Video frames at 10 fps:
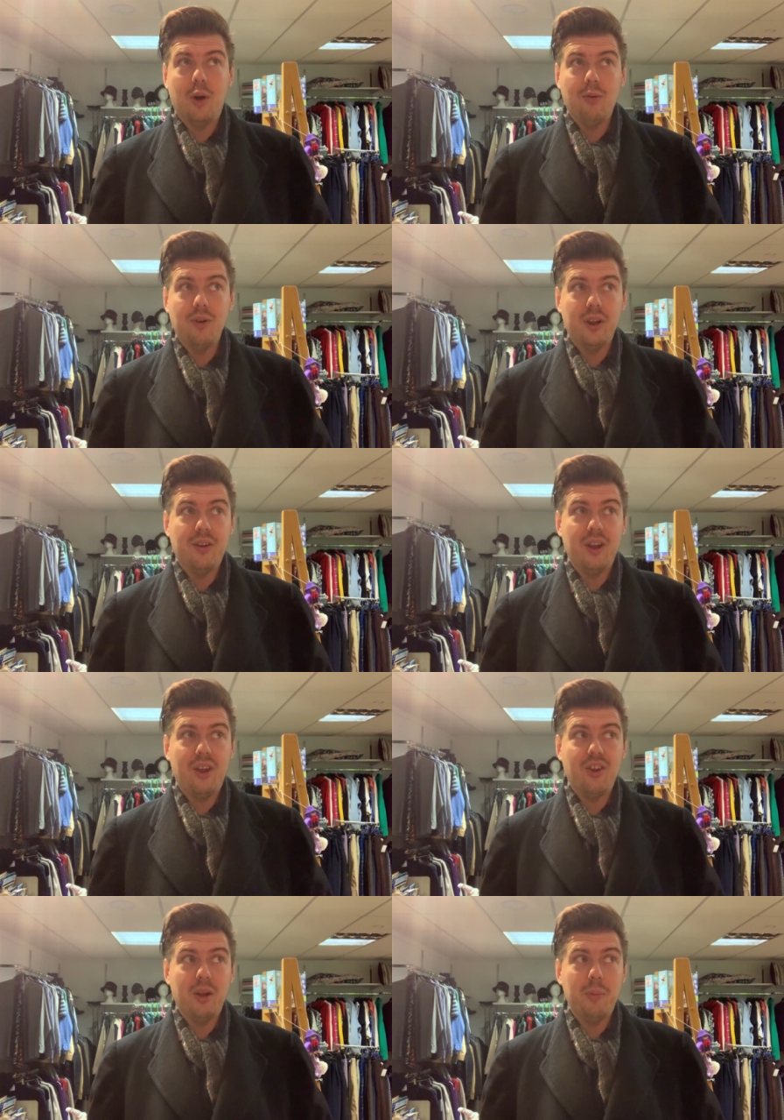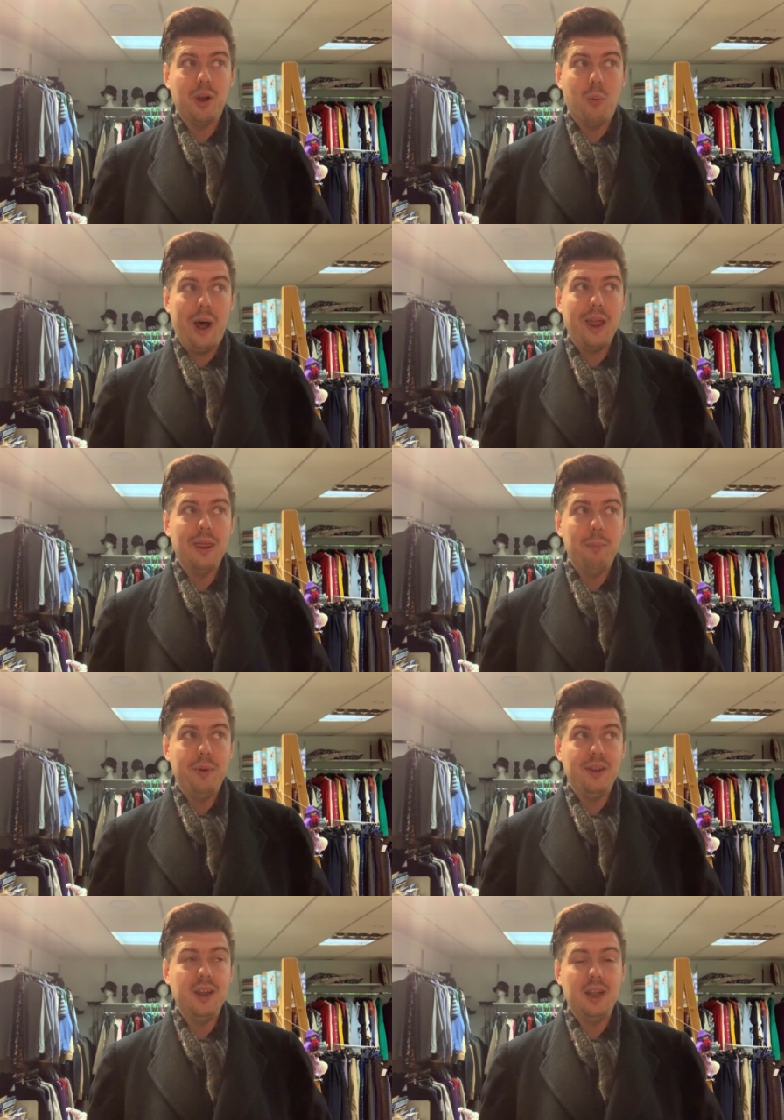Hopefully today's going to be quite the
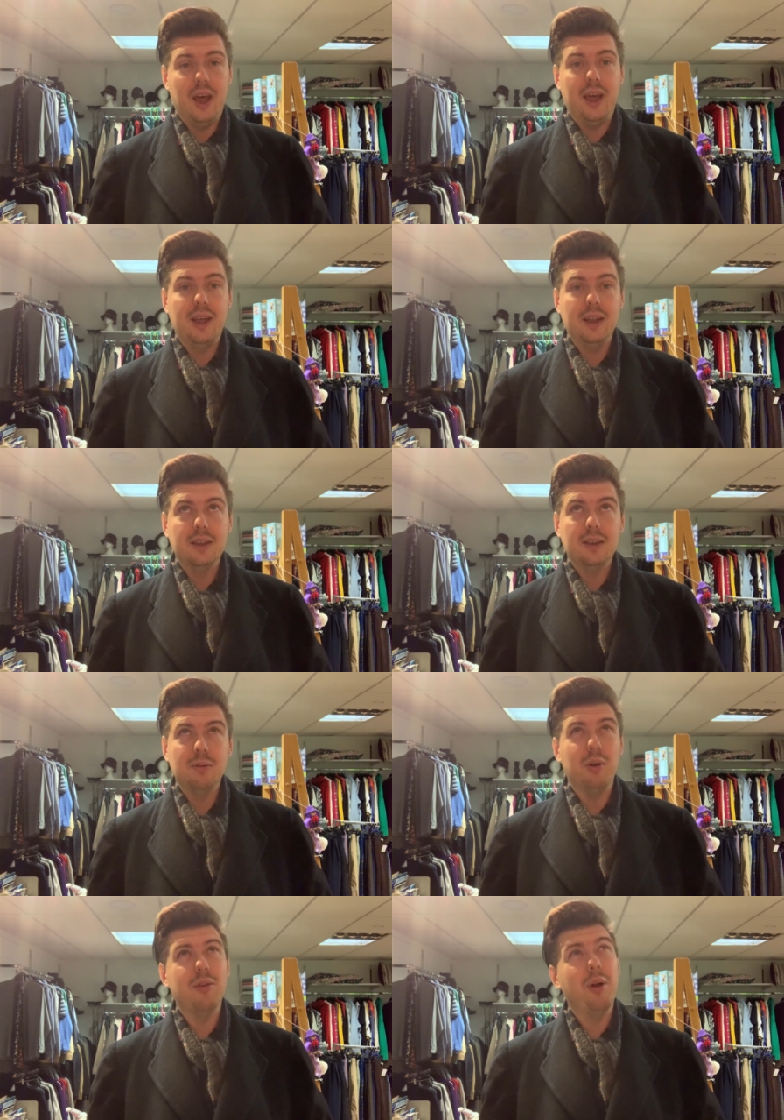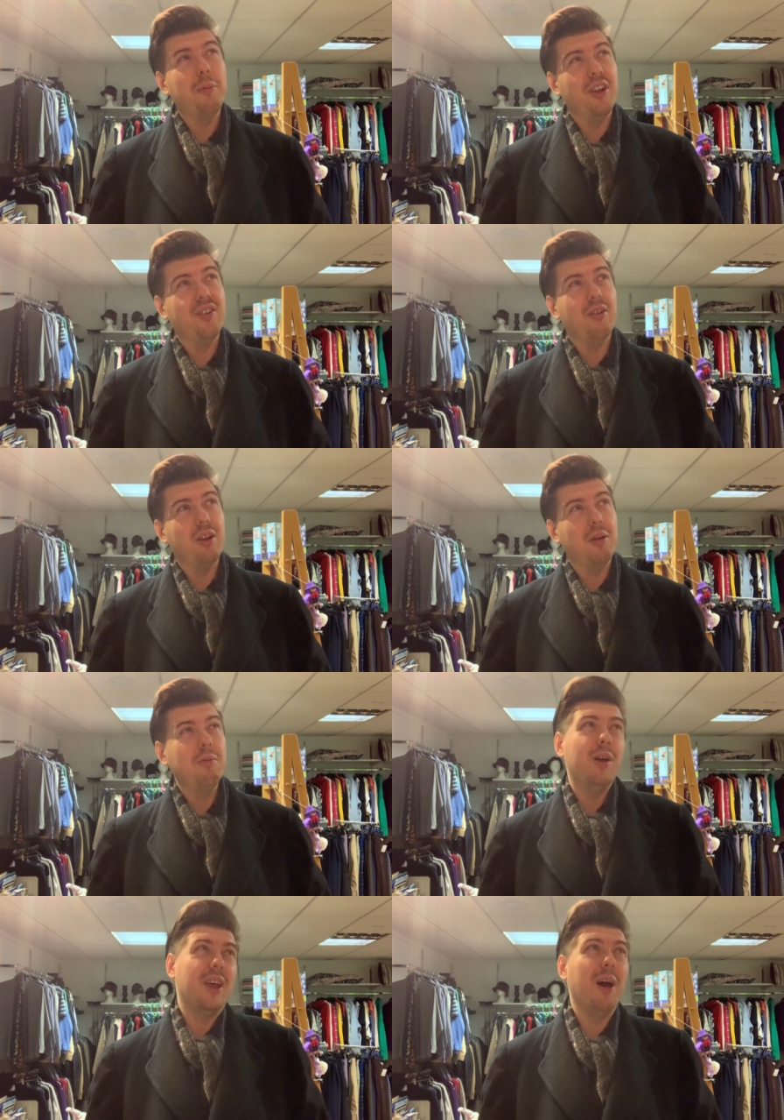busy day. Well, not necessarily.
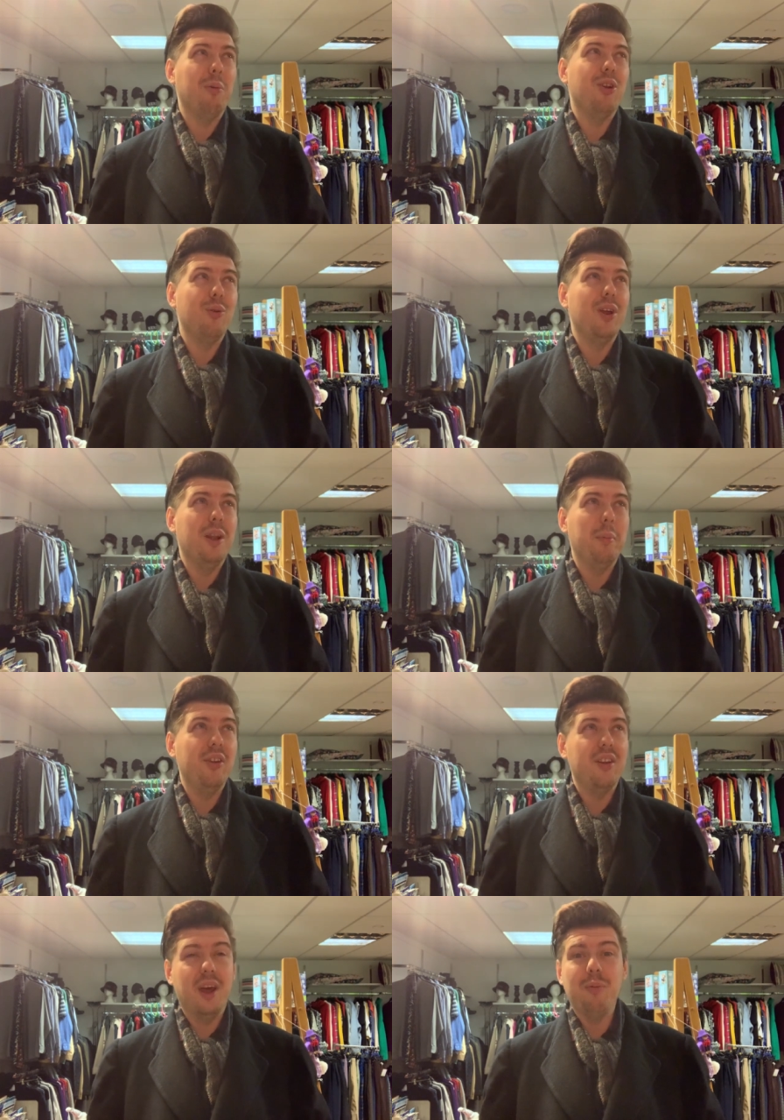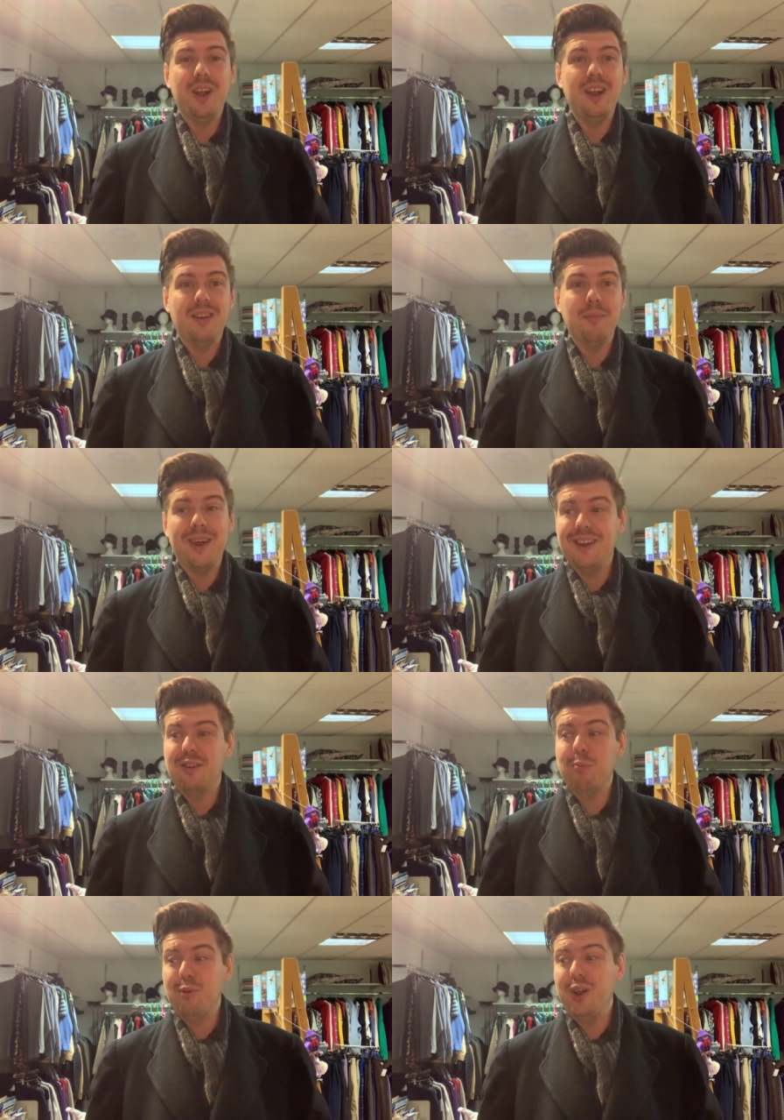Really, yeah, we do need a busy day. We need to make
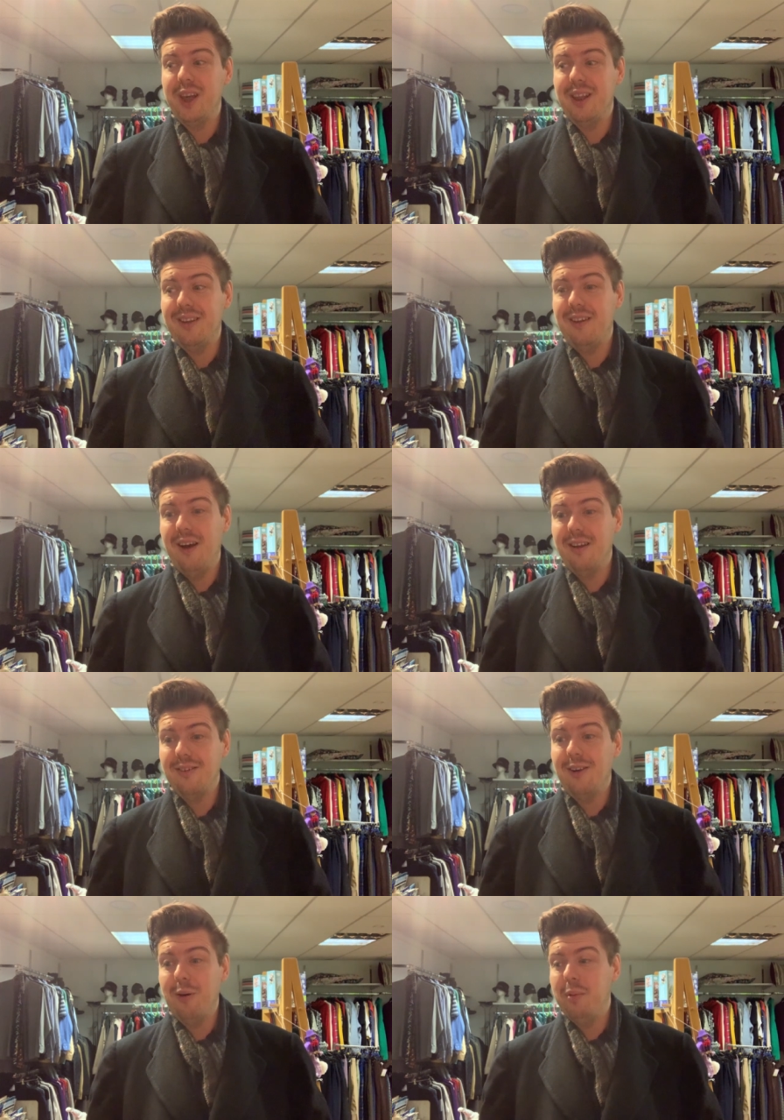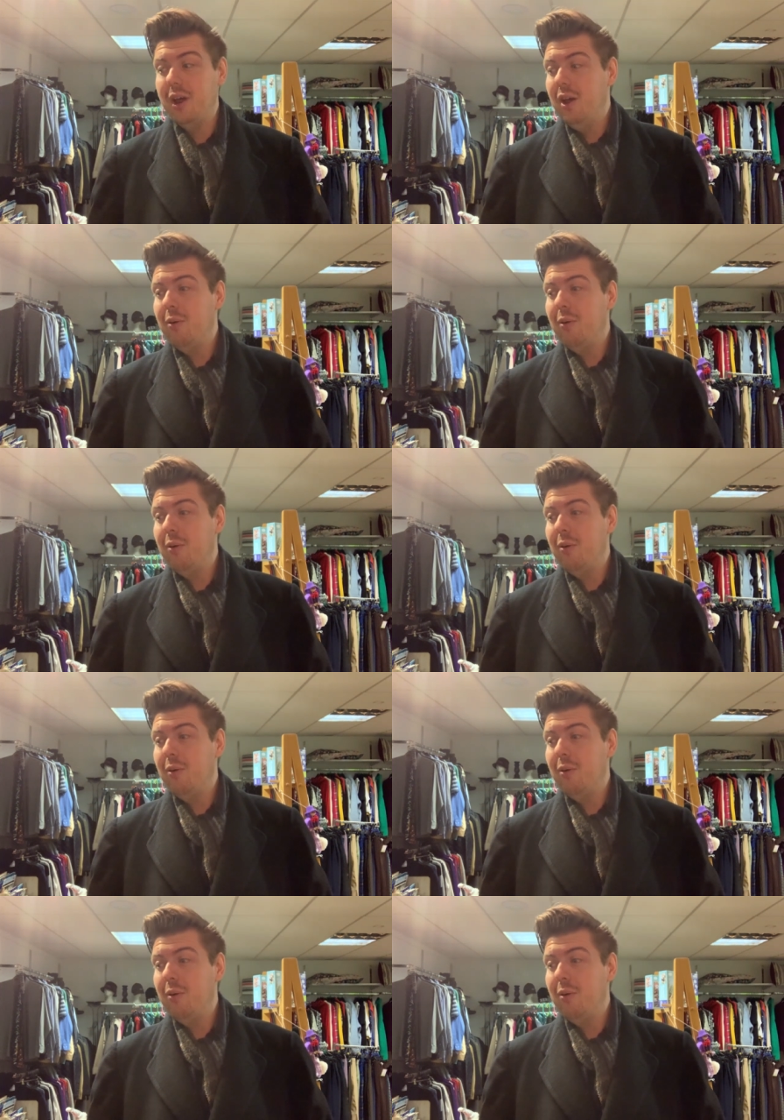some money at this darn shop.